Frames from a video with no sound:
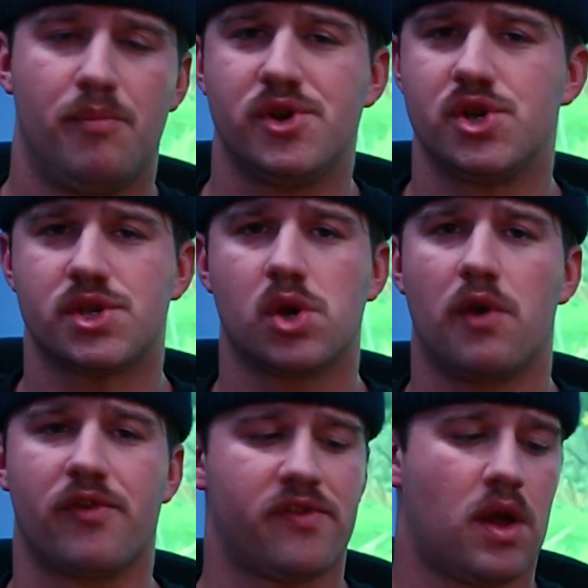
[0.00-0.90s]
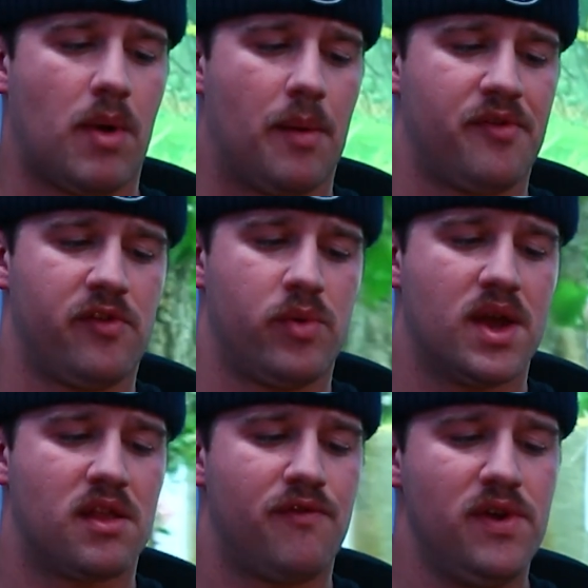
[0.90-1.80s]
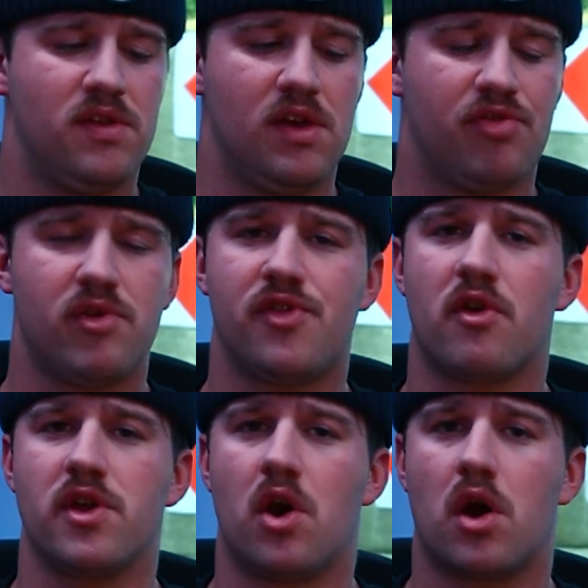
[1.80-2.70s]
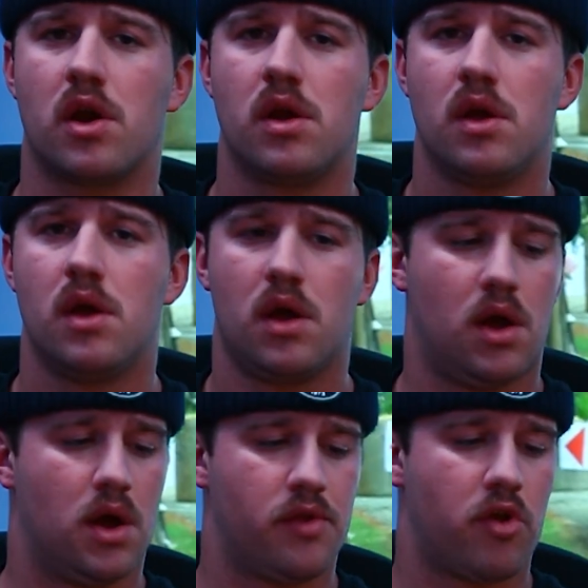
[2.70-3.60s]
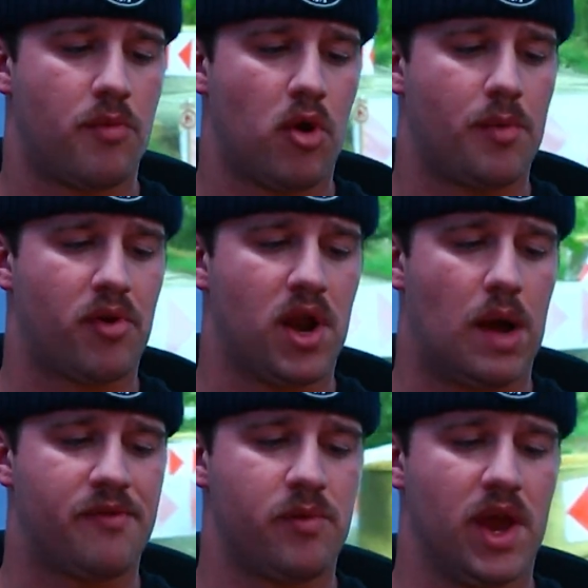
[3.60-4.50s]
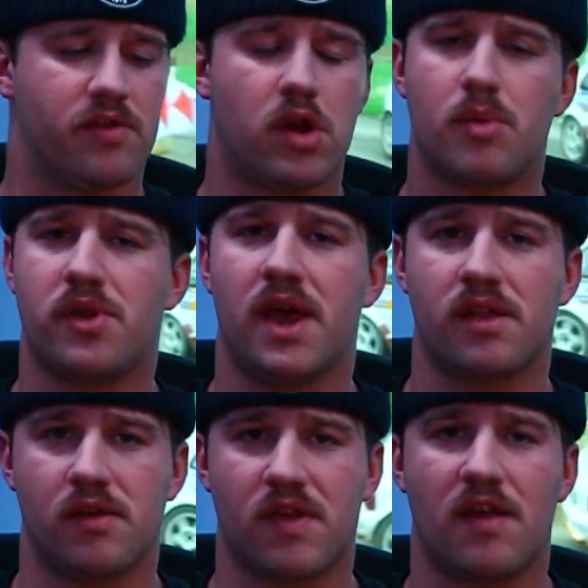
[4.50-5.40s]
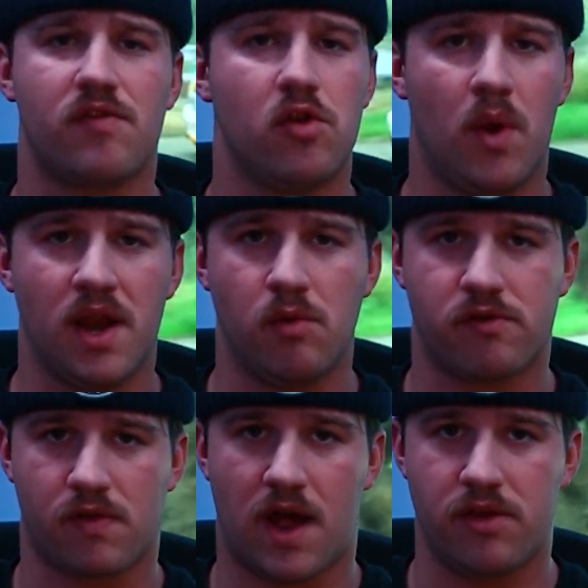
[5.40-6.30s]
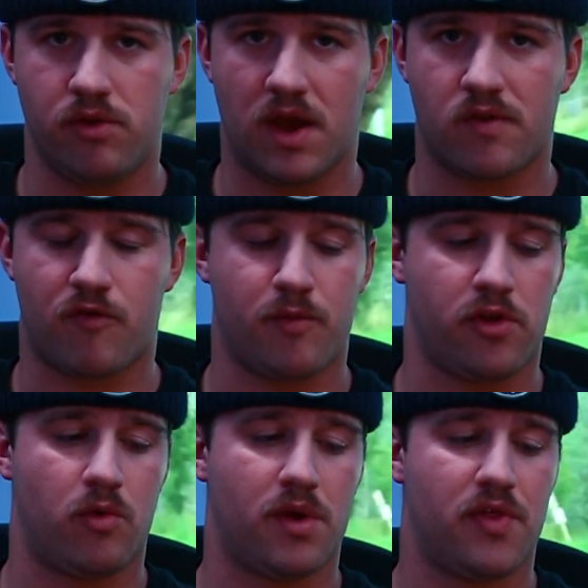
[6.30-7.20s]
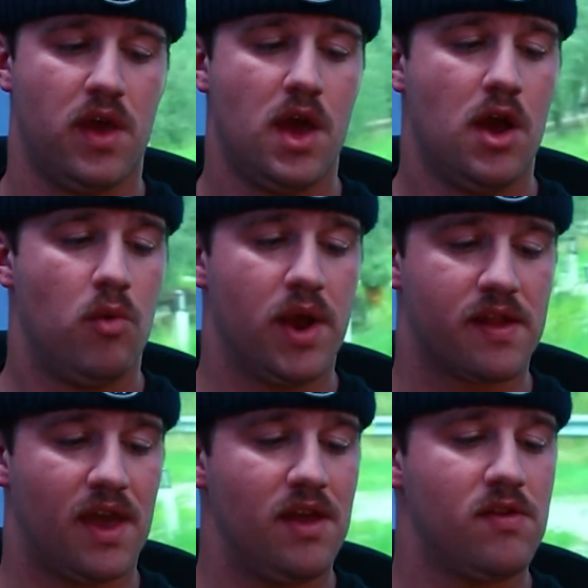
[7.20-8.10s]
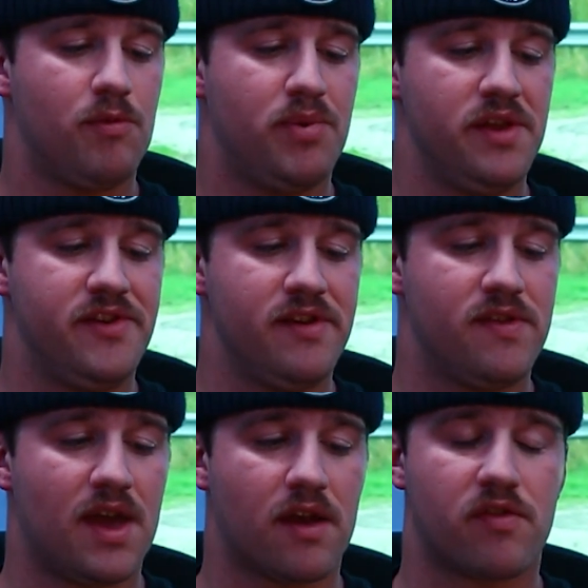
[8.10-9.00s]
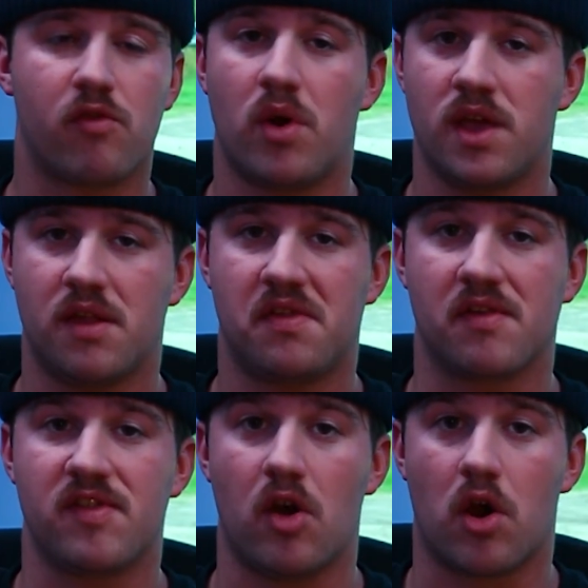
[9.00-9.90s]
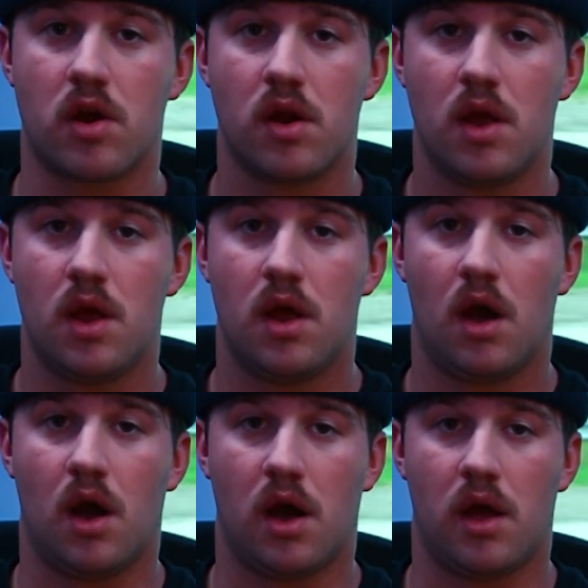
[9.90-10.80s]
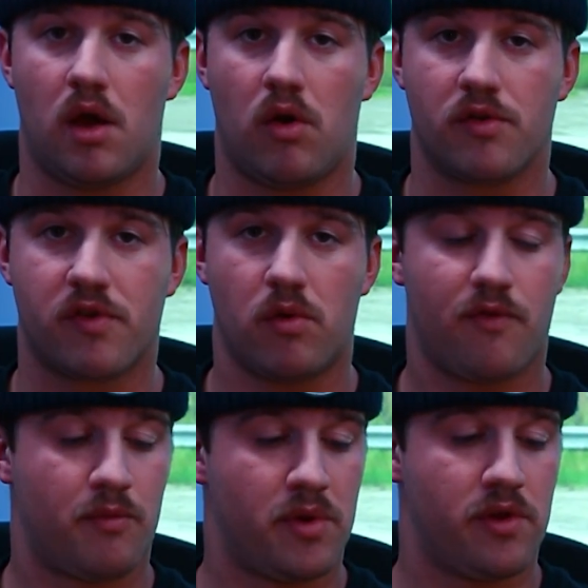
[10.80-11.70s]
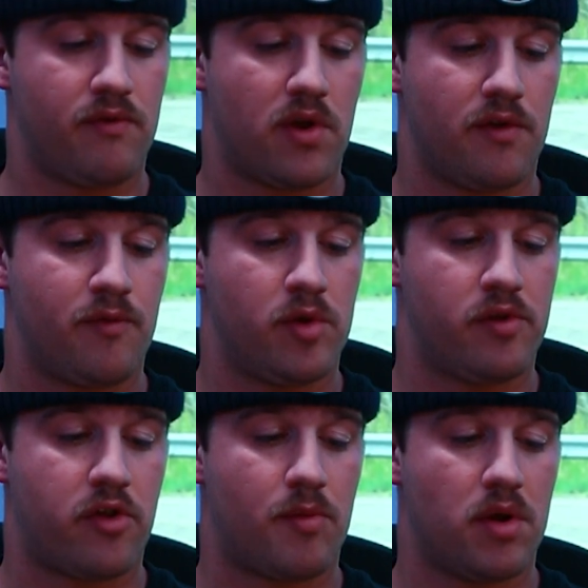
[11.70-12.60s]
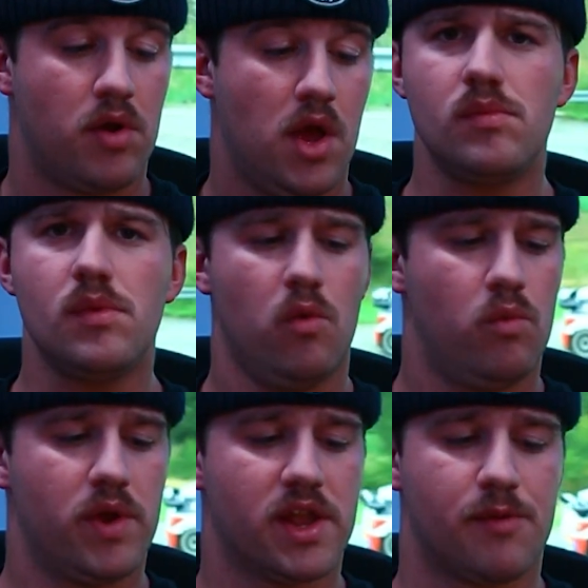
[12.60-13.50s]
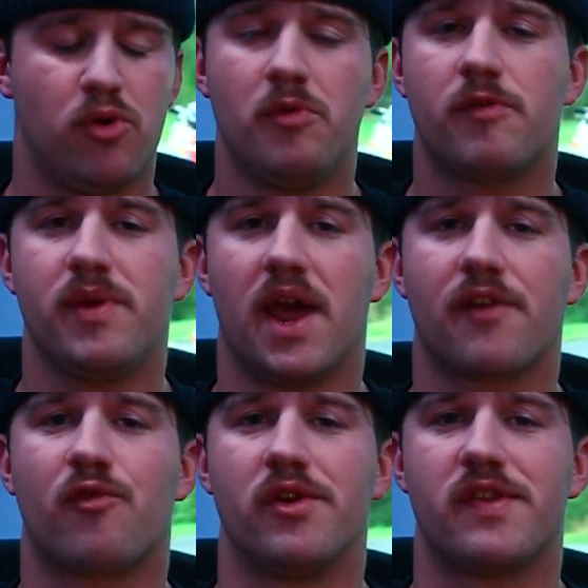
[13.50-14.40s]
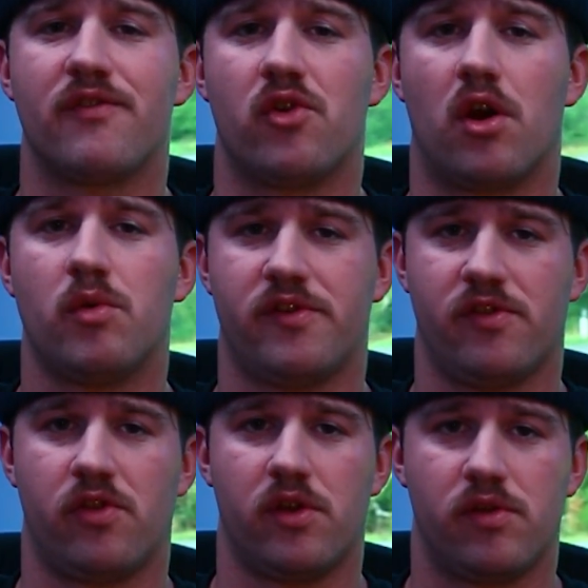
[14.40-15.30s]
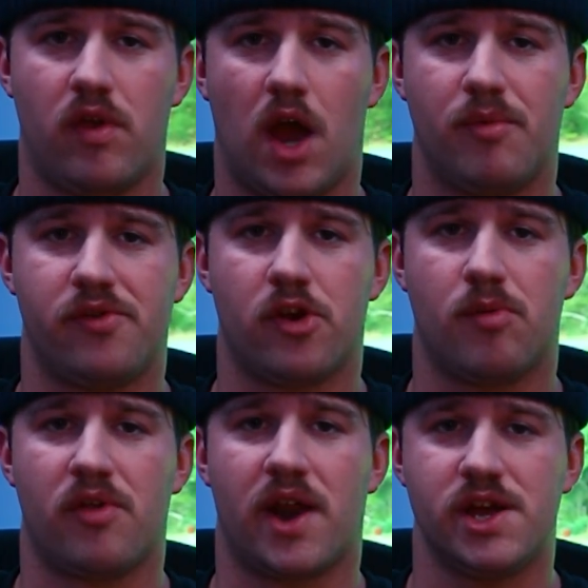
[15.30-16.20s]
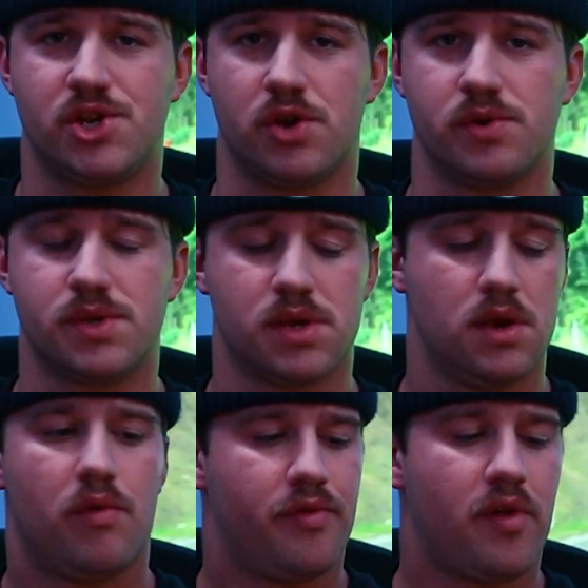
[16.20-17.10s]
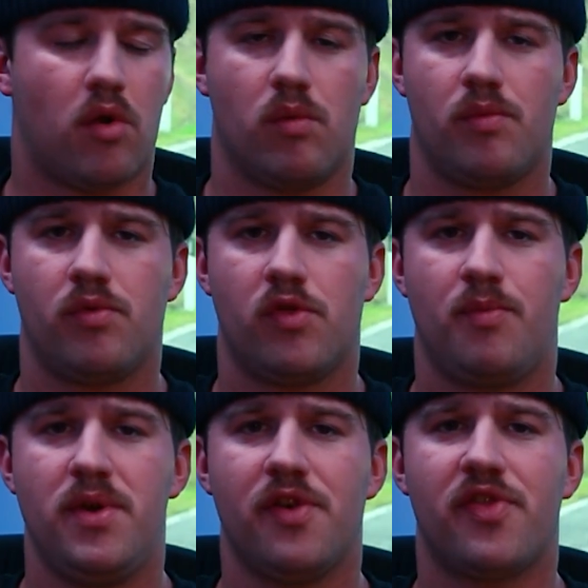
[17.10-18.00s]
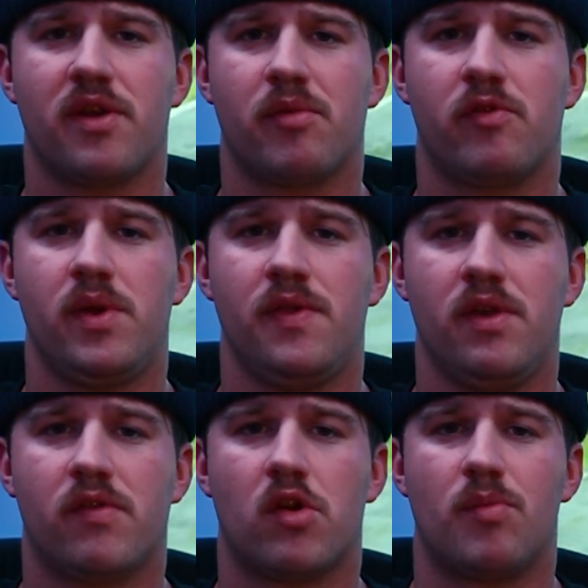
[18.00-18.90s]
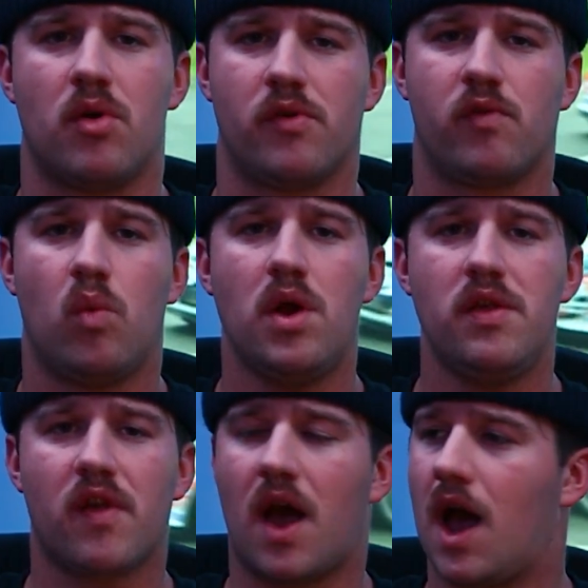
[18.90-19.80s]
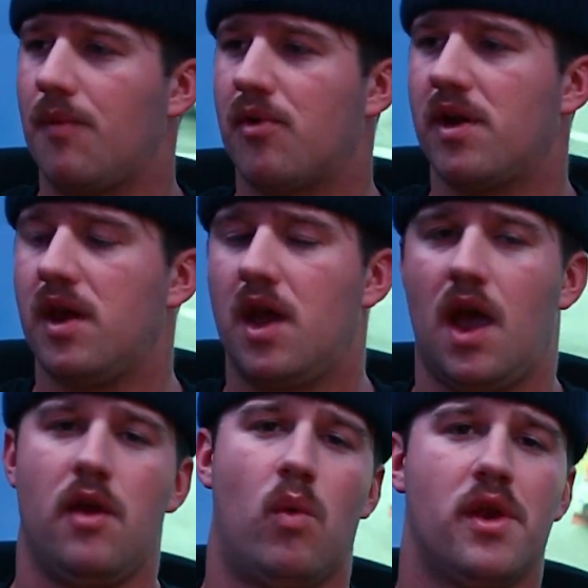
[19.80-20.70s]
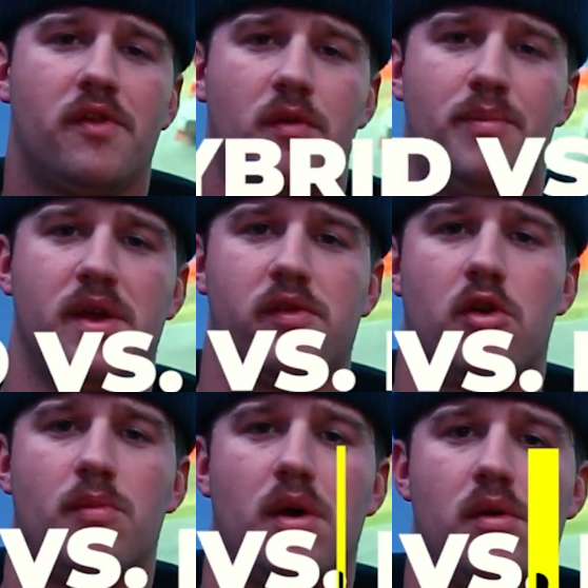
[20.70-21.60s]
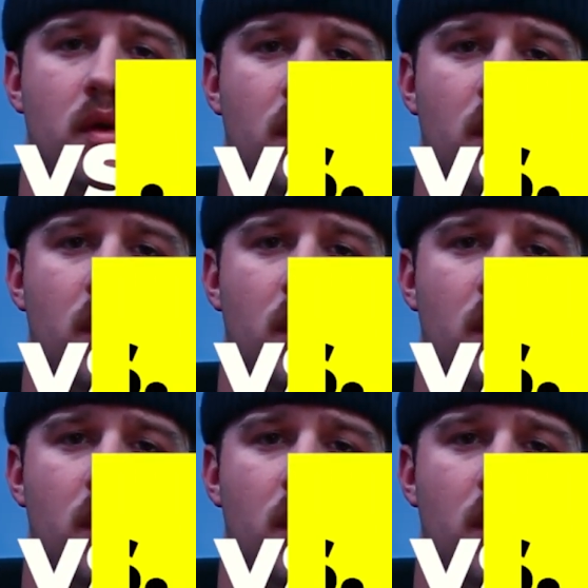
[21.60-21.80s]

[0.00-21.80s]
But just to go over some options, we got the VT330R turbo upgrade option. We got Turbo Technics S280, which a lot of you guys are familiar with. We got the ATP GTX 2860R, also very familiar turbo. We got the Puma Speed X47R, which is the hybrid turbo that I chose. So, the big thing between these turbos, what is a hybrid and what is a big turbo?